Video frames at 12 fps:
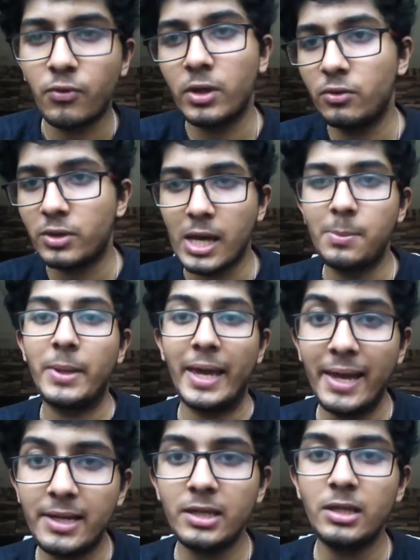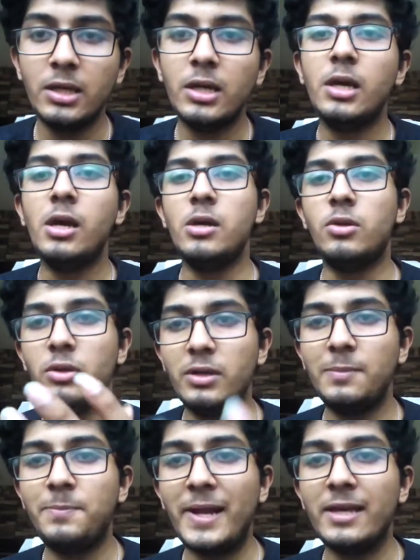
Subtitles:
when you type AT, it will reply